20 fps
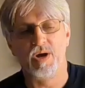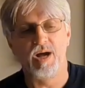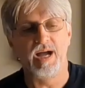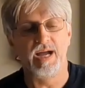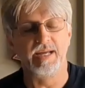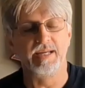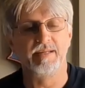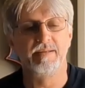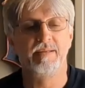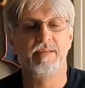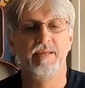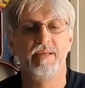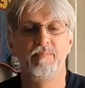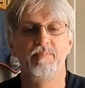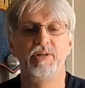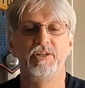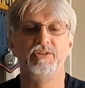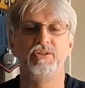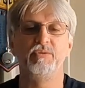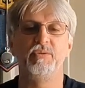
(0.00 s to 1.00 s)
why.
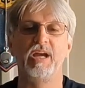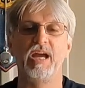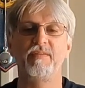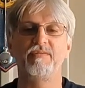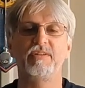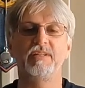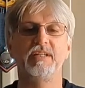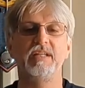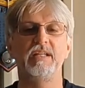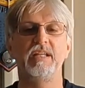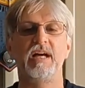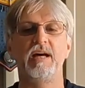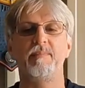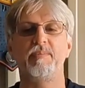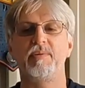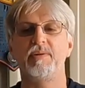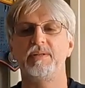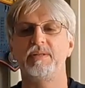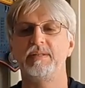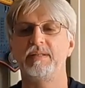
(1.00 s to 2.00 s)
But do you ever get
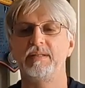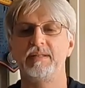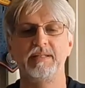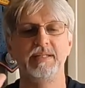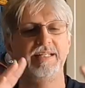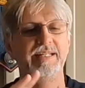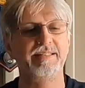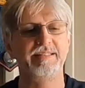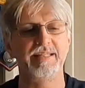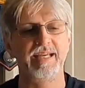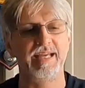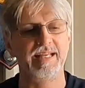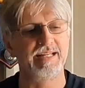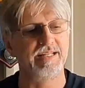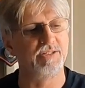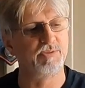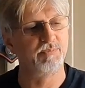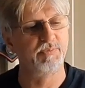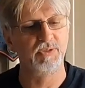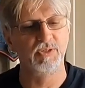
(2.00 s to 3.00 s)
up on any day
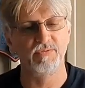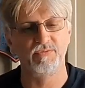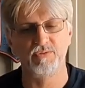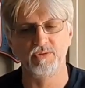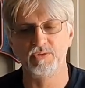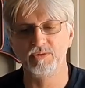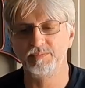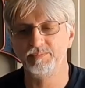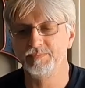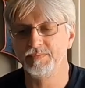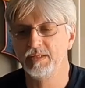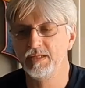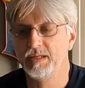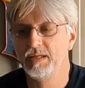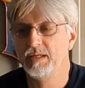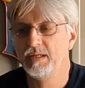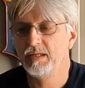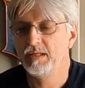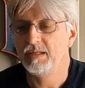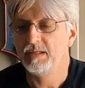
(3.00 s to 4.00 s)
that's beautiful?
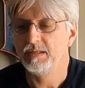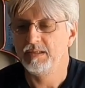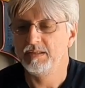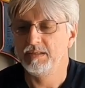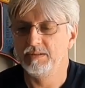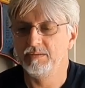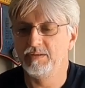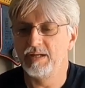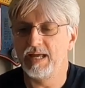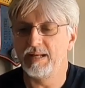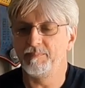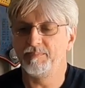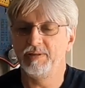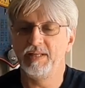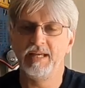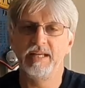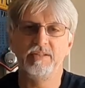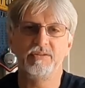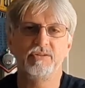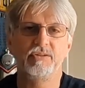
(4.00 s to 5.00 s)
You got
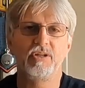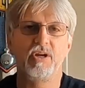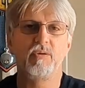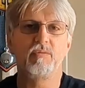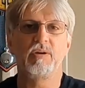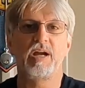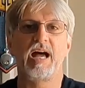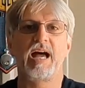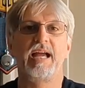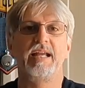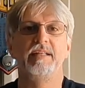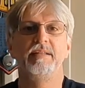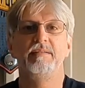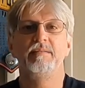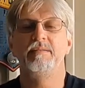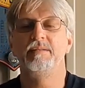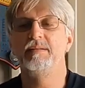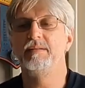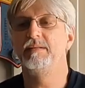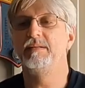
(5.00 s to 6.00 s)
plans to go riding.
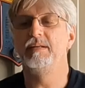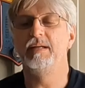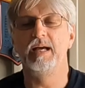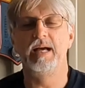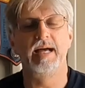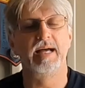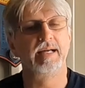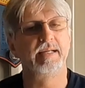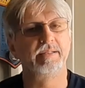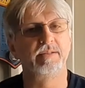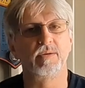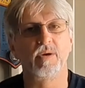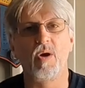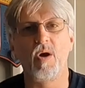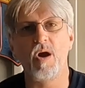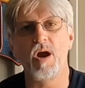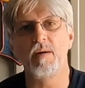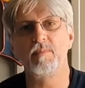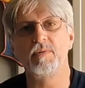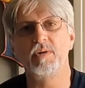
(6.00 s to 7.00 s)
Ah, your
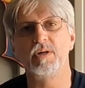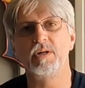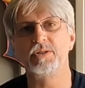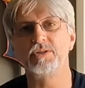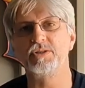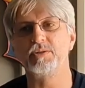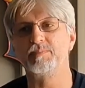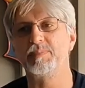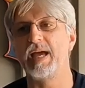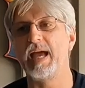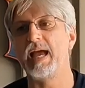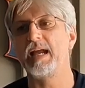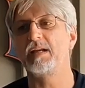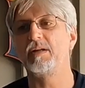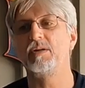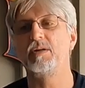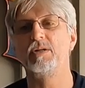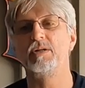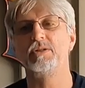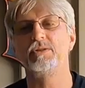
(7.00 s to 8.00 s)
arm hurts, your back
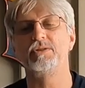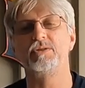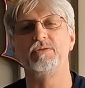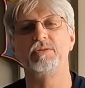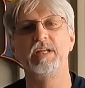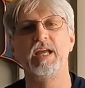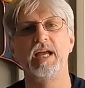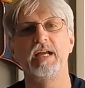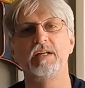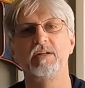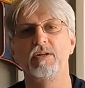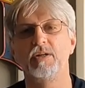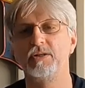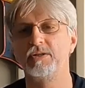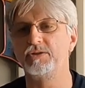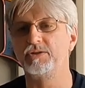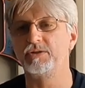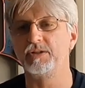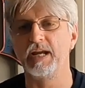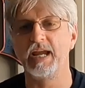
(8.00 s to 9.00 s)
hurts, your neck
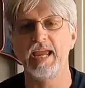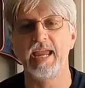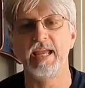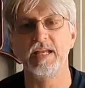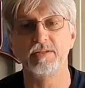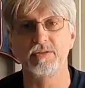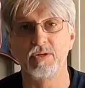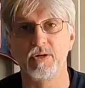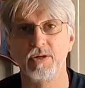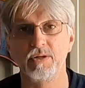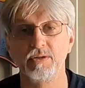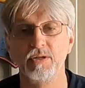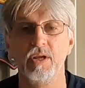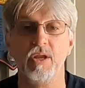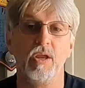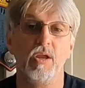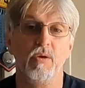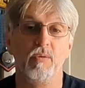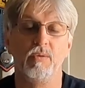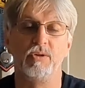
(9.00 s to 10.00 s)
hurts, your hands hurt,
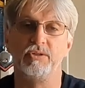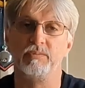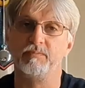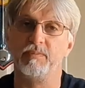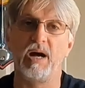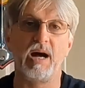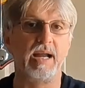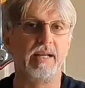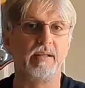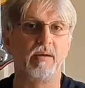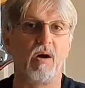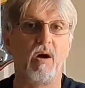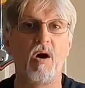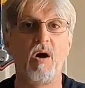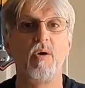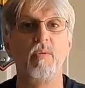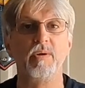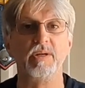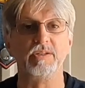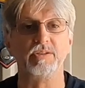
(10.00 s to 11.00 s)
which mine
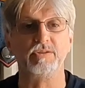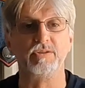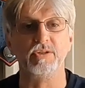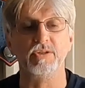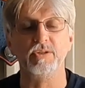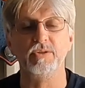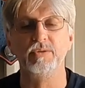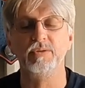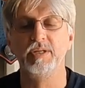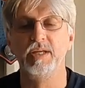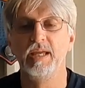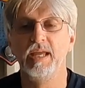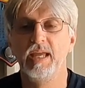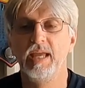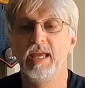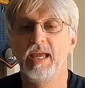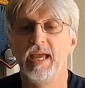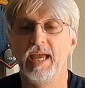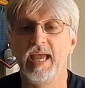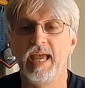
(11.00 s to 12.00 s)
always
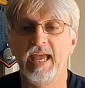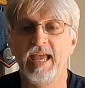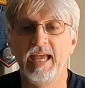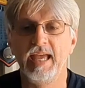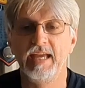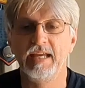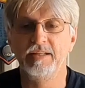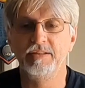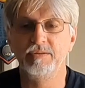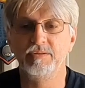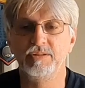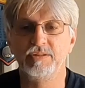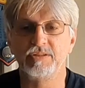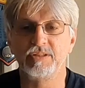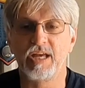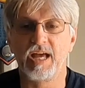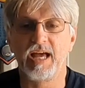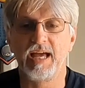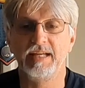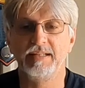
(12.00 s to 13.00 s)
do and you
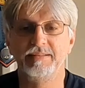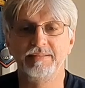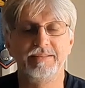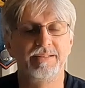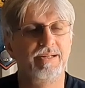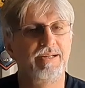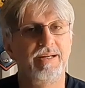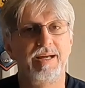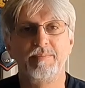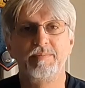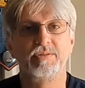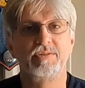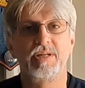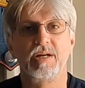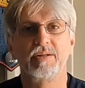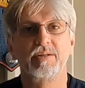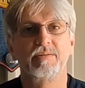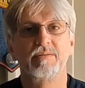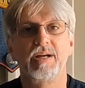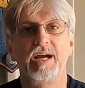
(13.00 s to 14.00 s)
decide, you know, I'm just
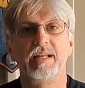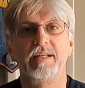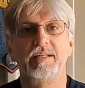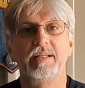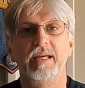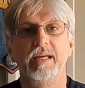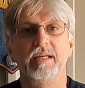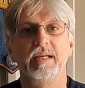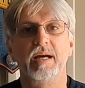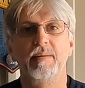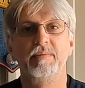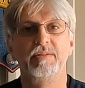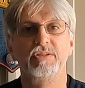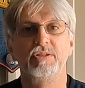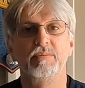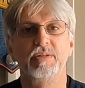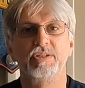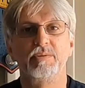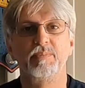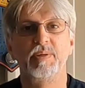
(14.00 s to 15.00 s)
not going to ride today. I'm in
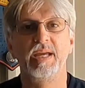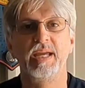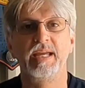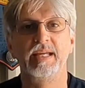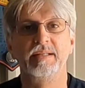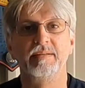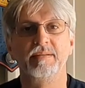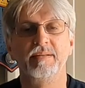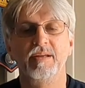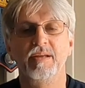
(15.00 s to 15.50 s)
too much pain.